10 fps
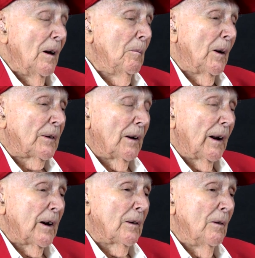But
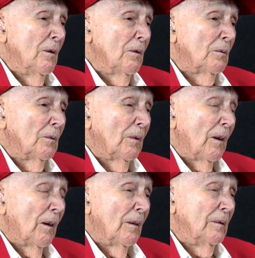later on,
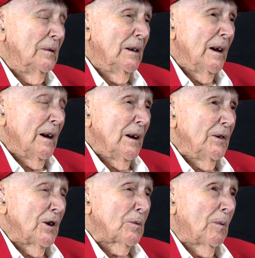
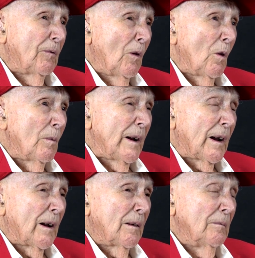just before we